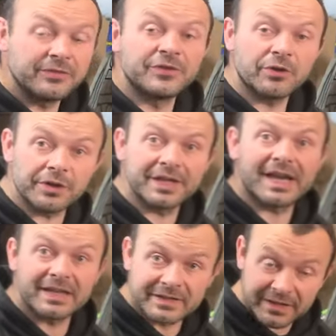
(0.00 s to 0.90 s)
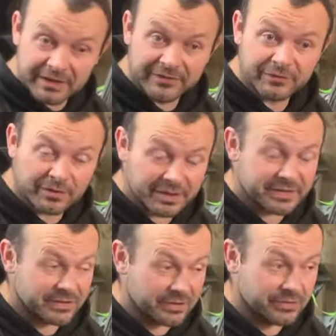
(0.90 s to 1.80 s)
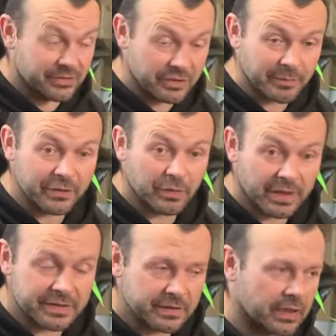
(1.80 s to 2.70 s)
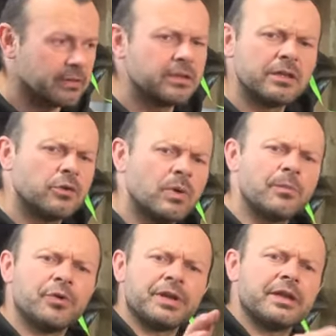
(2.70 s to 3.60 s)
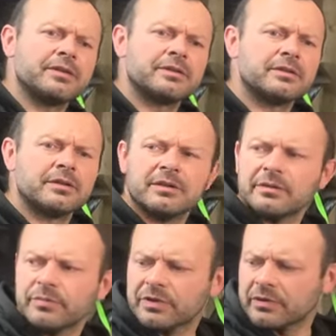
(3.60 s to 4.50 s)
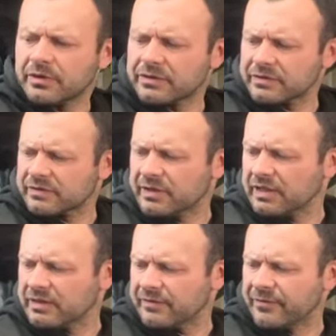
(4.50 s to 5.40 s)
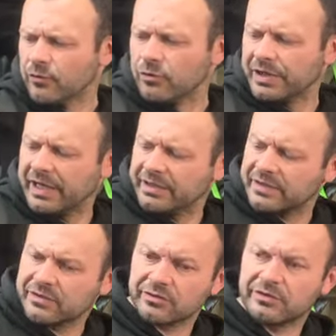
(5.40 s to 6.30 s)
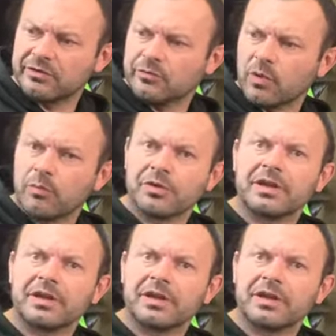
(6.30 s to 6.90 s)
If you want an answer, if you want us to, to, to make one answer, 1.8, because the, the full kid is 1.8.